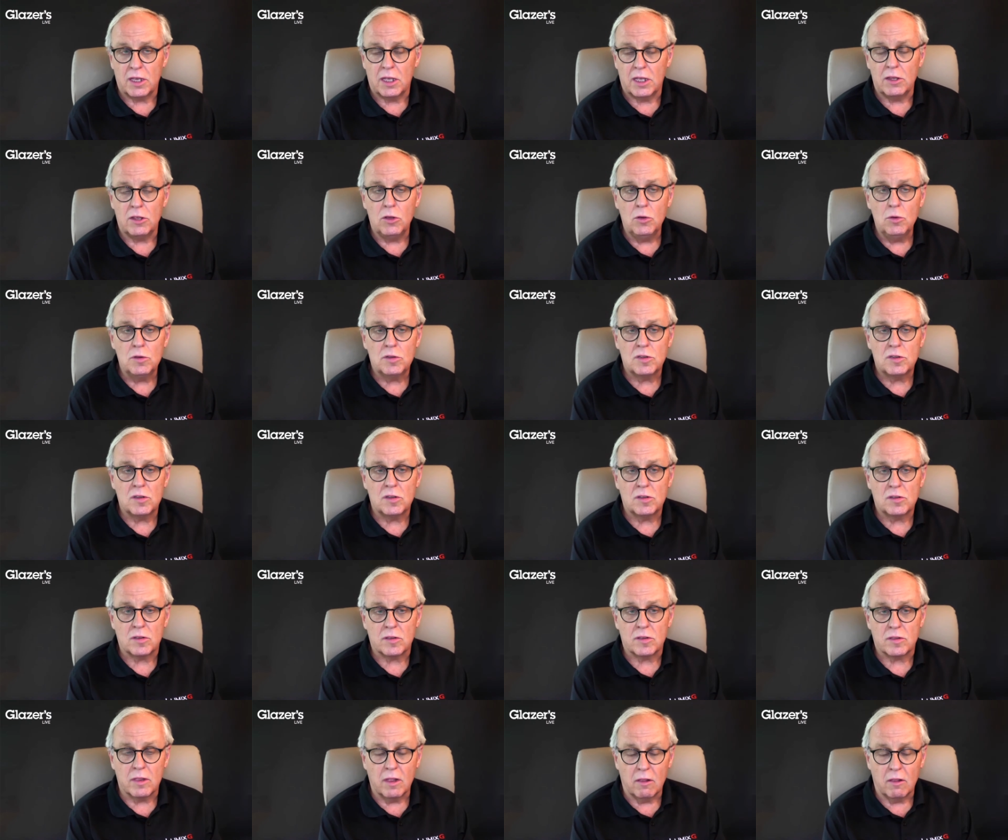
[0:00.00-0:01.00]
it
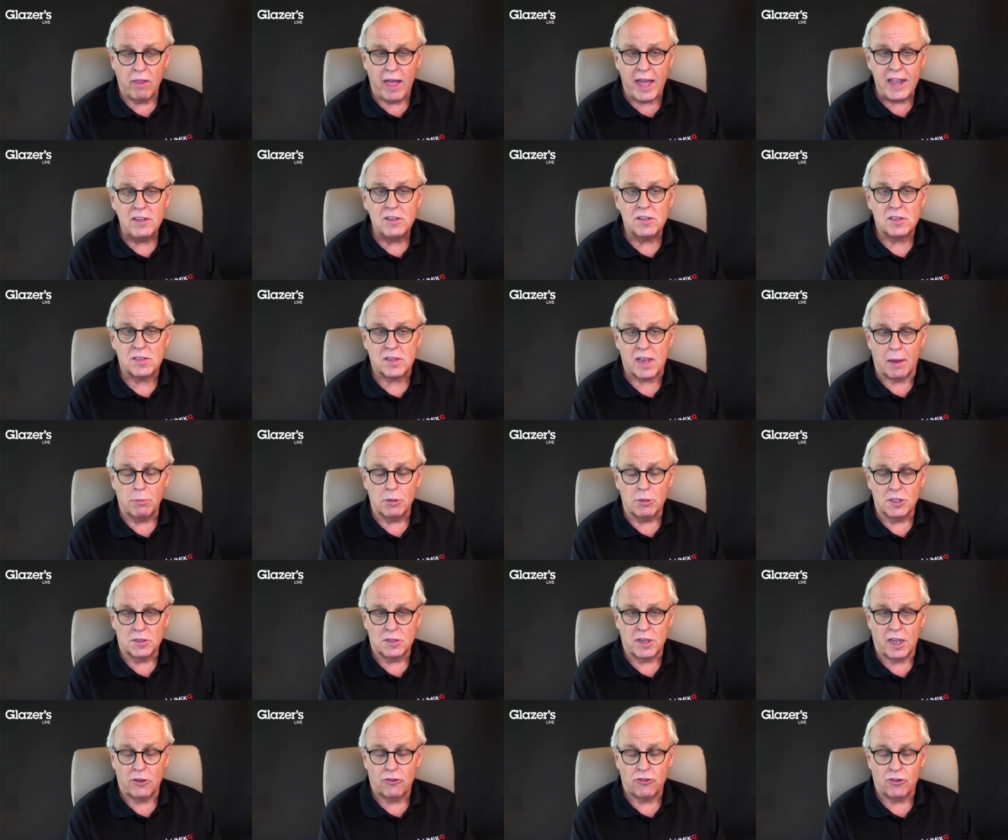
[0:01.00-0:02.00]
uses the lens
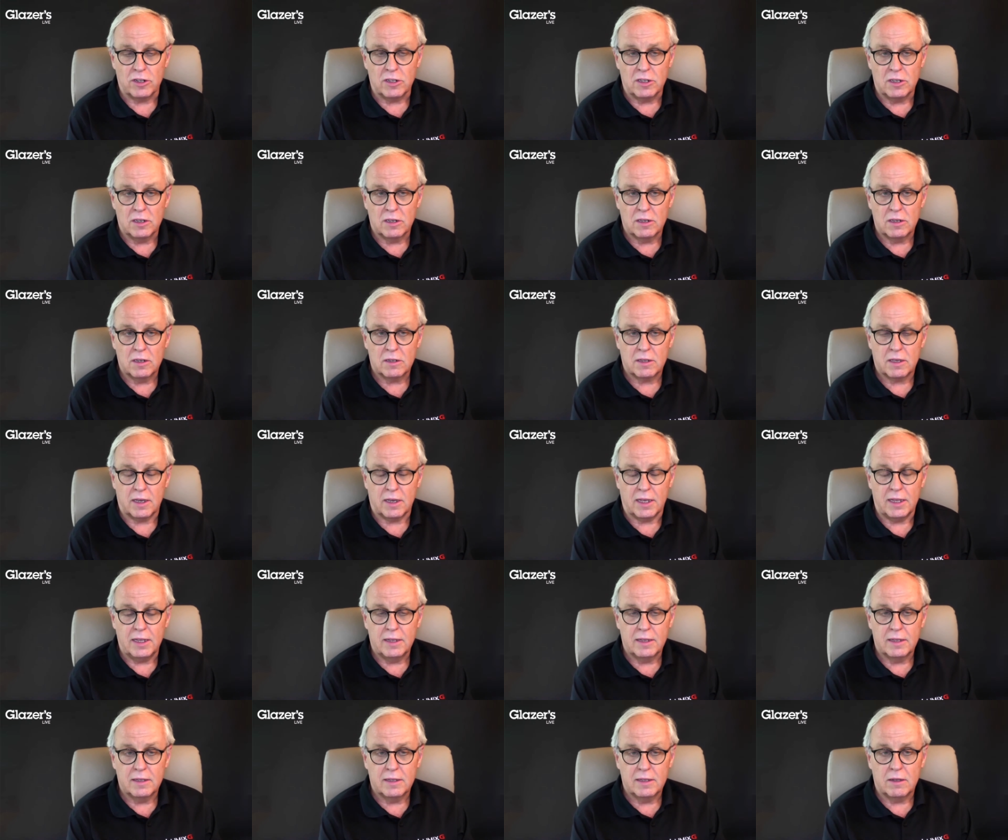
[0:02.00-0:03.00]
stabilization, okay,
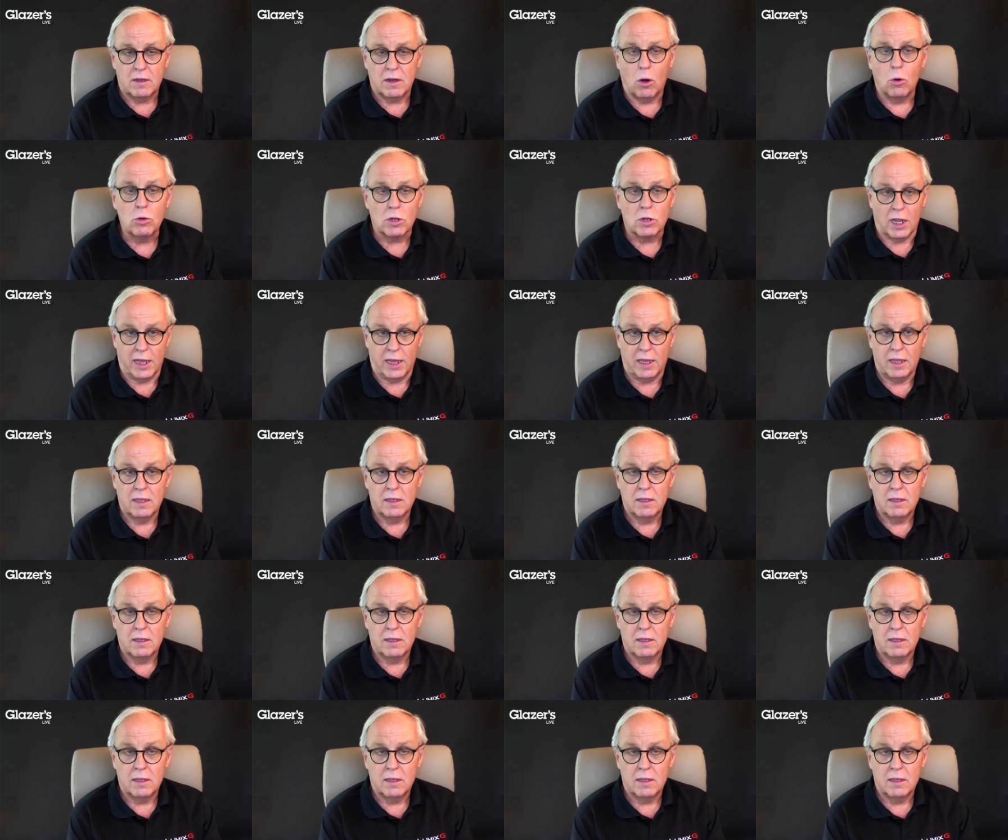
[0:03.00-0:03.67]
only,